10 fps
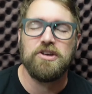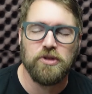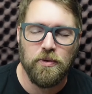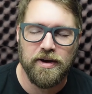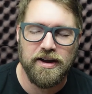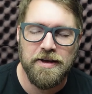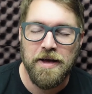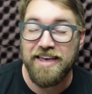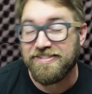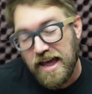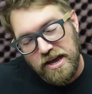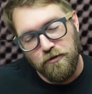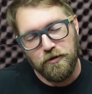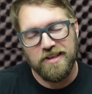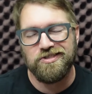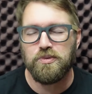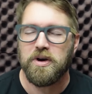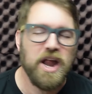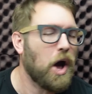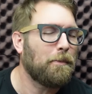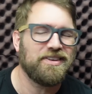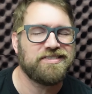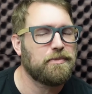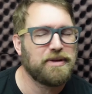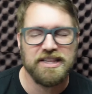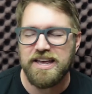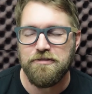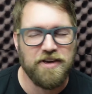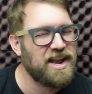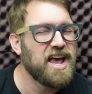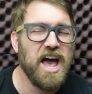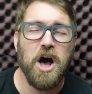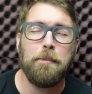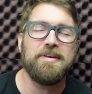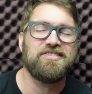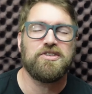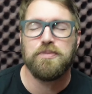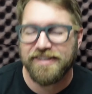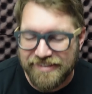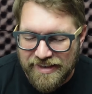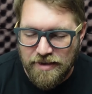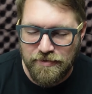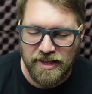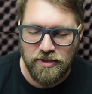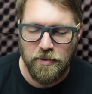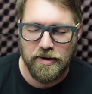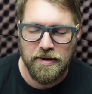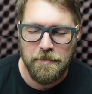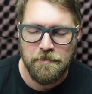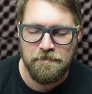you, Lord. I thank you for this word. Help us to believe it. Help us to receive it, Lord.